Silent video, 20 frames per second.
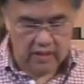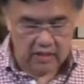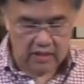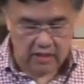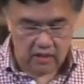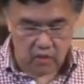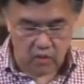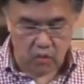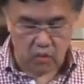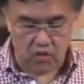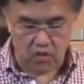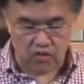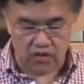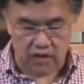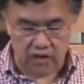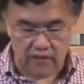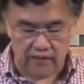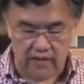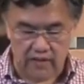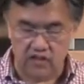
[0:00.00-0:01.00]
the old
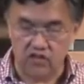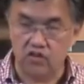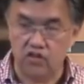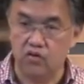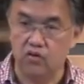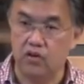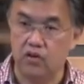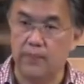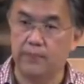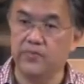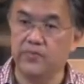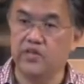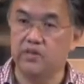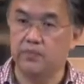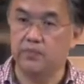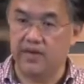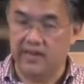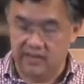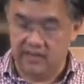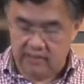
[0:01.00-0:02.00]
self that is
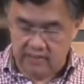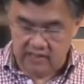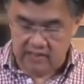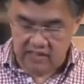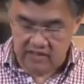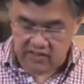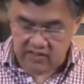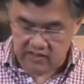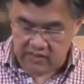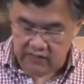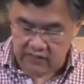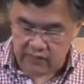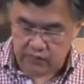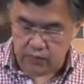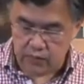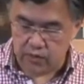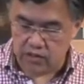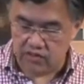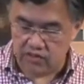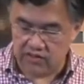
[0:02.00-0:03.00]
corrupted by
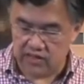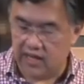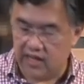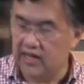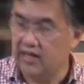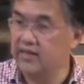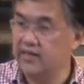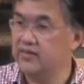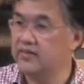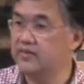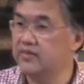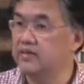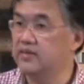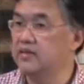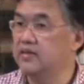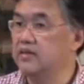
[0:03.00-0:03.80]
deceitful desires,